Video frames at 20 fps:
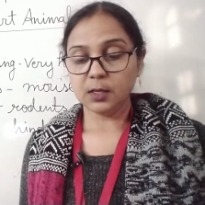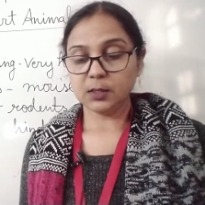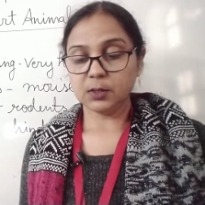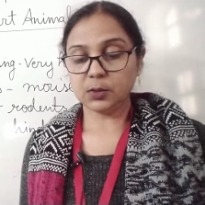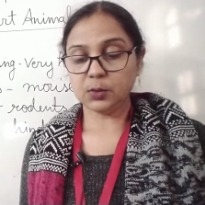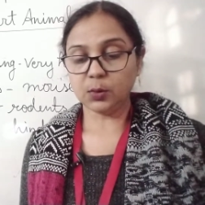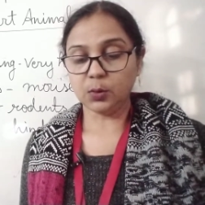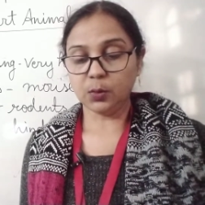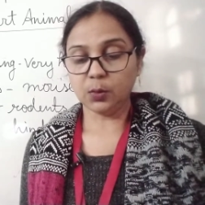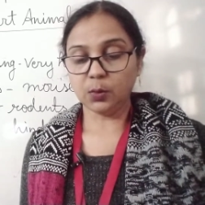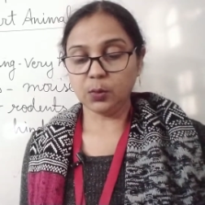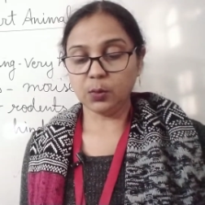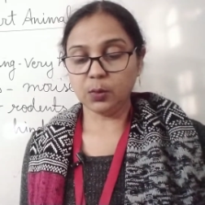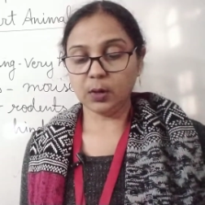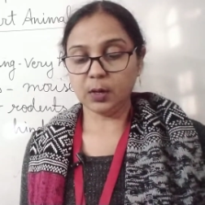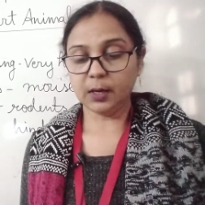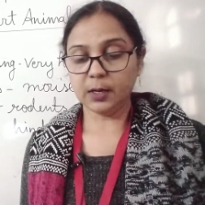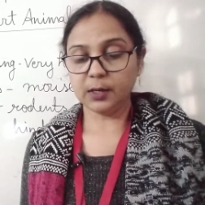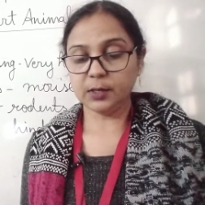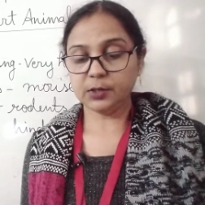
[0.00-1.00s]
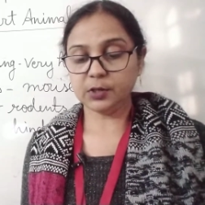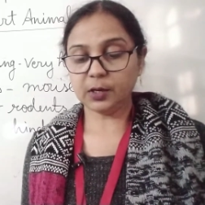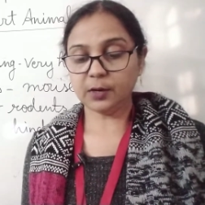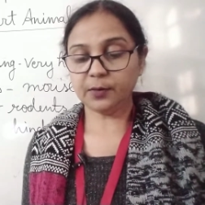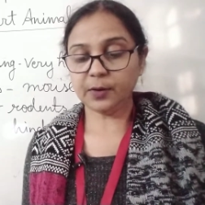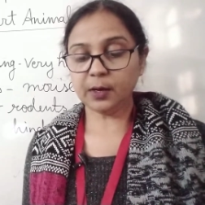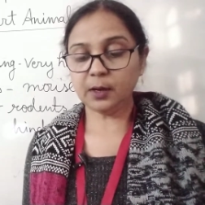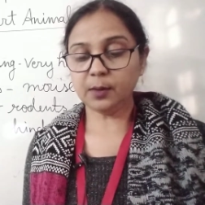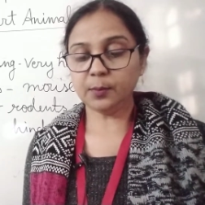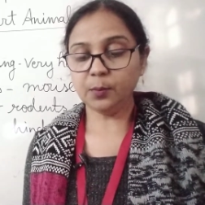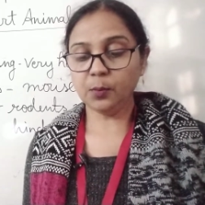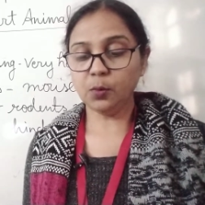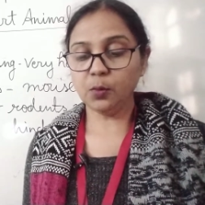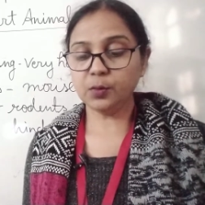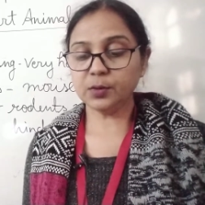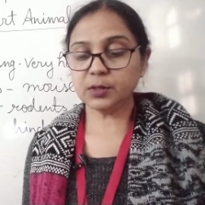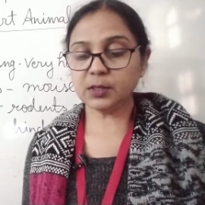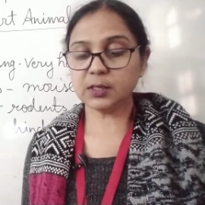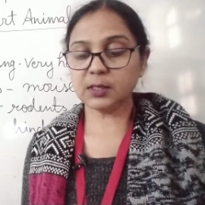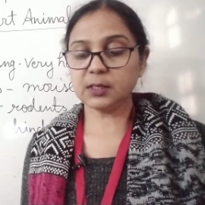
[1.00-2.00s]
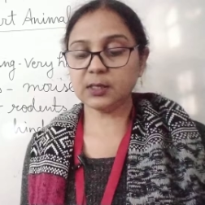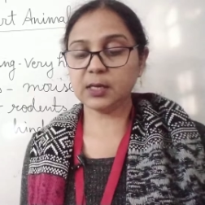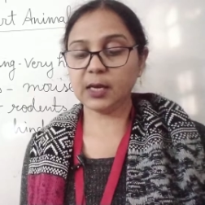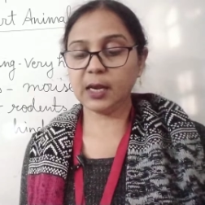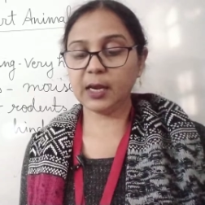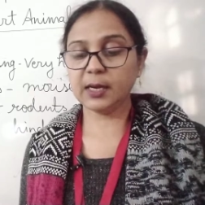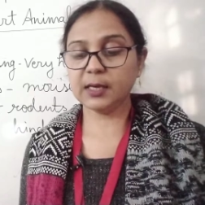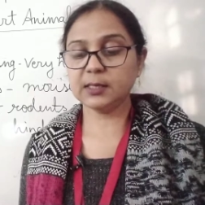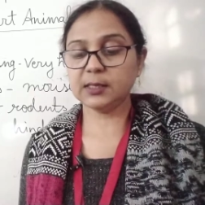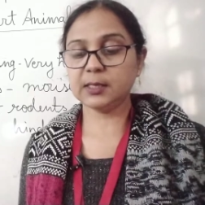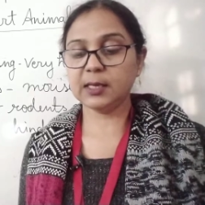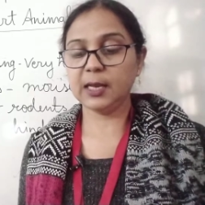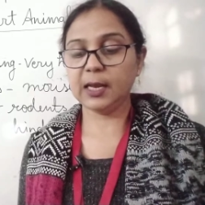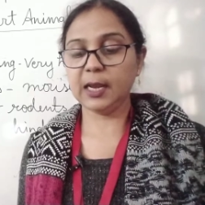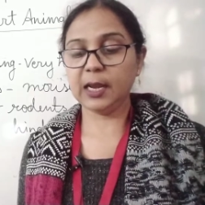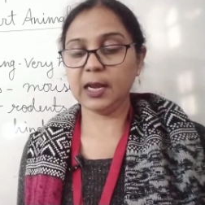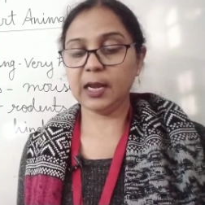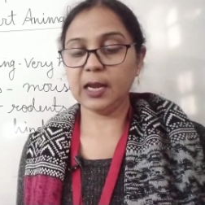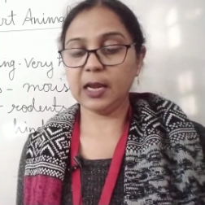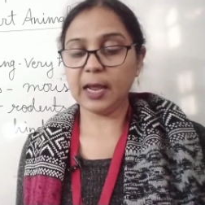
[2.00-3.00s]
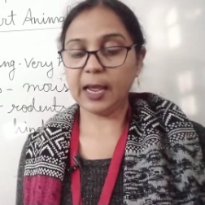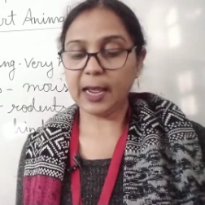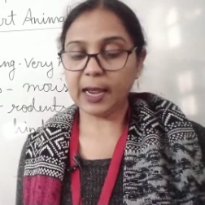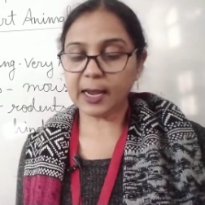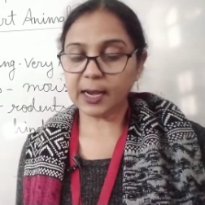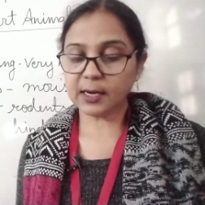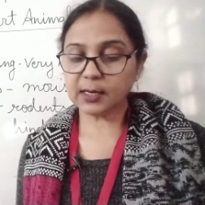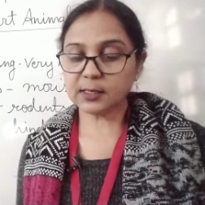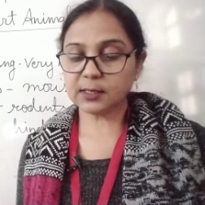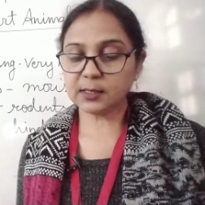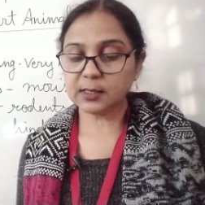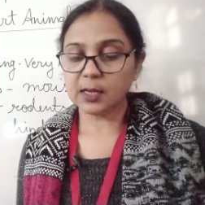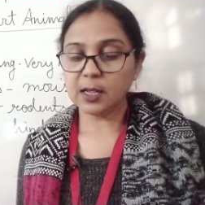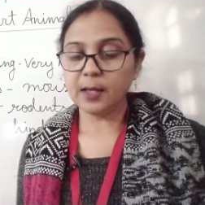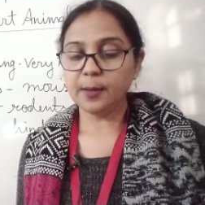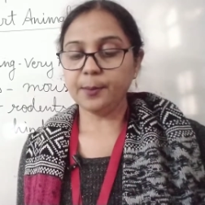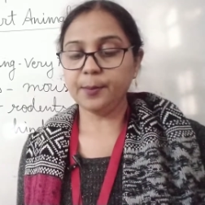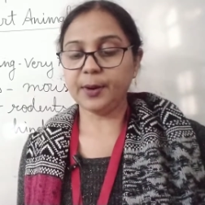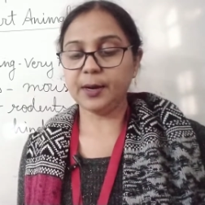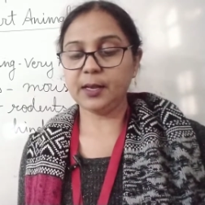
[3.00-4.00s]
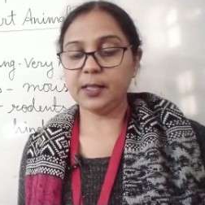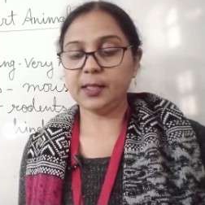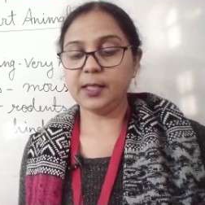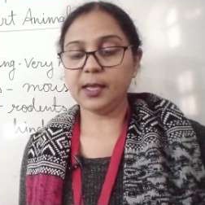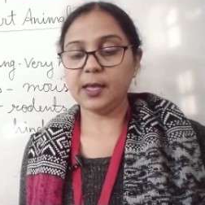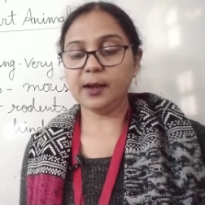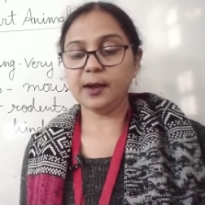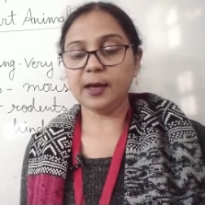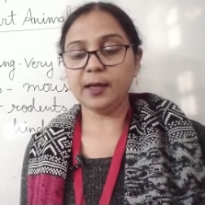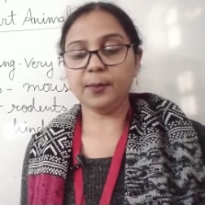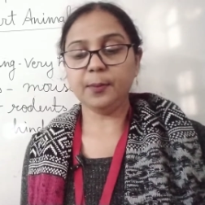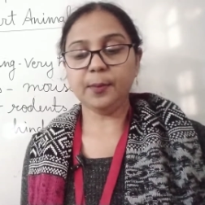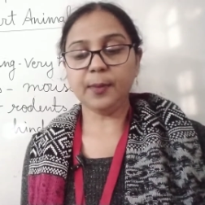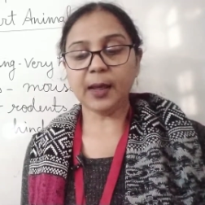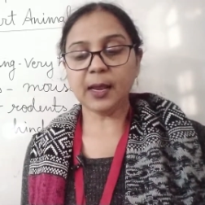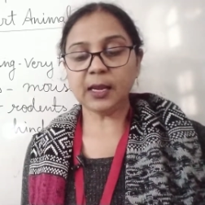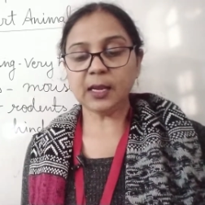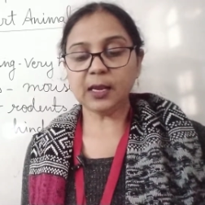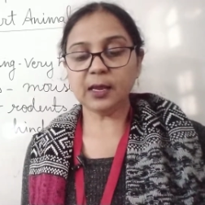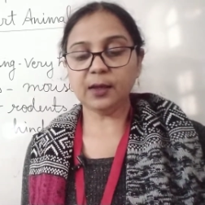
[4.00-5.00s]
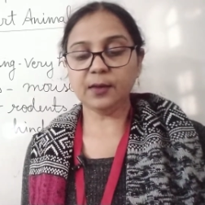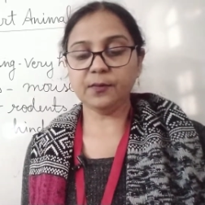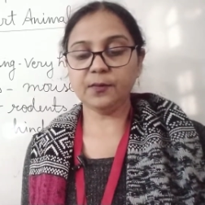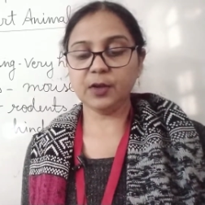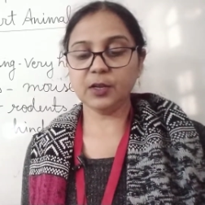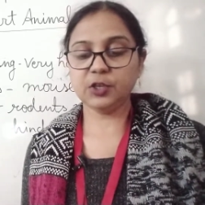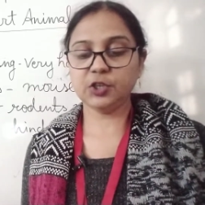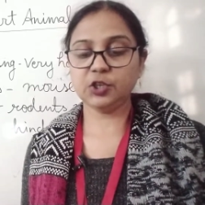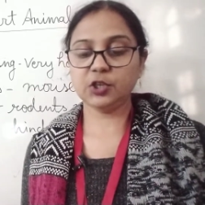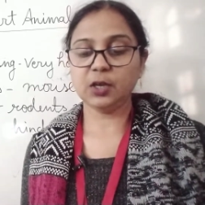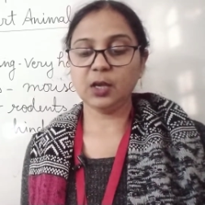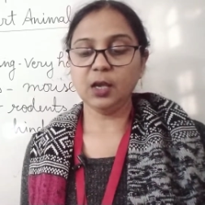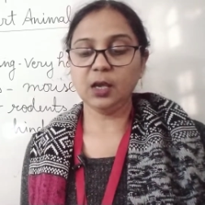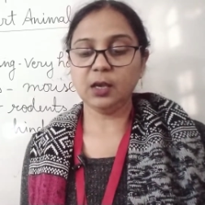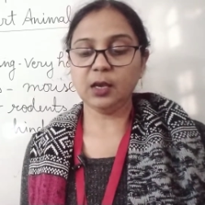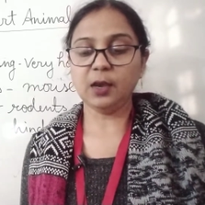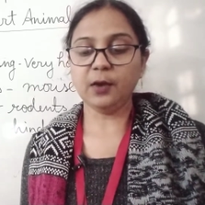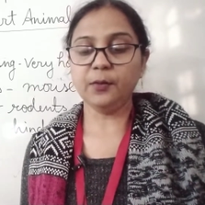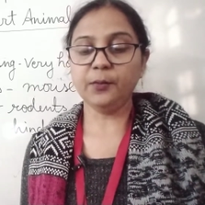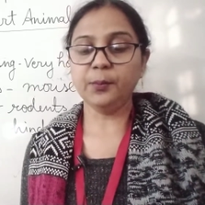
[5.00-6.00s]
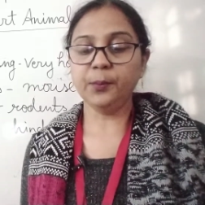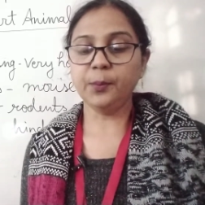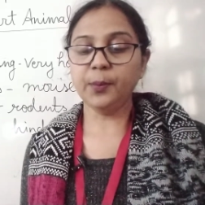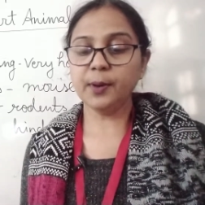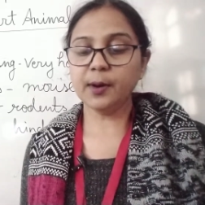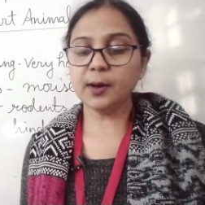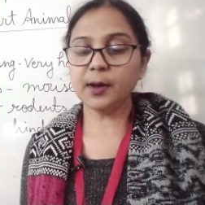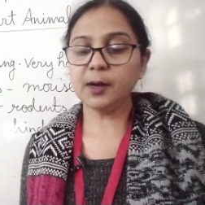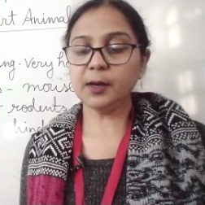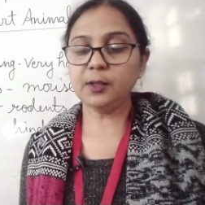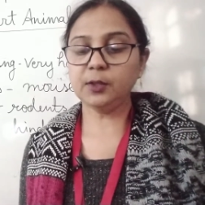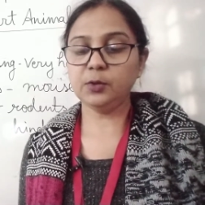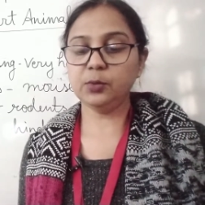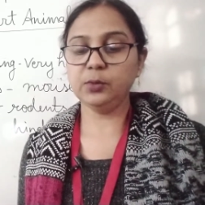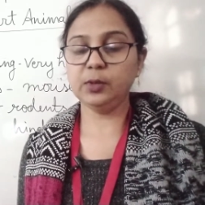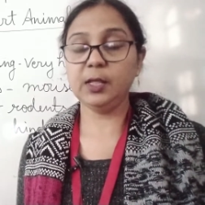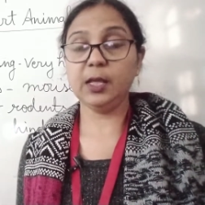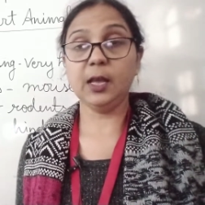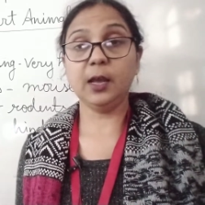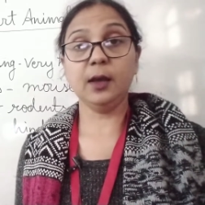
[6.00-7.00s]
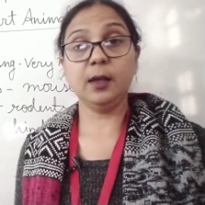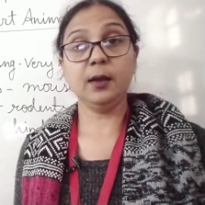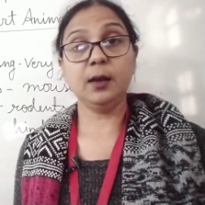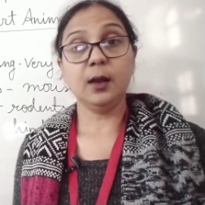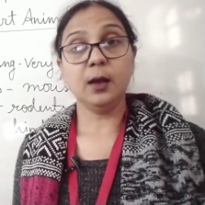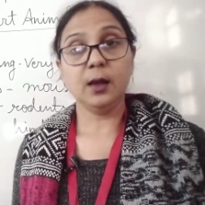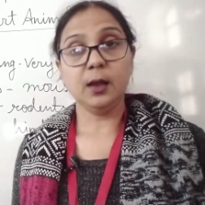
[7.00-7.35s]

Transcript: So, children, most snakes lay eggs, but there are many which give birth to their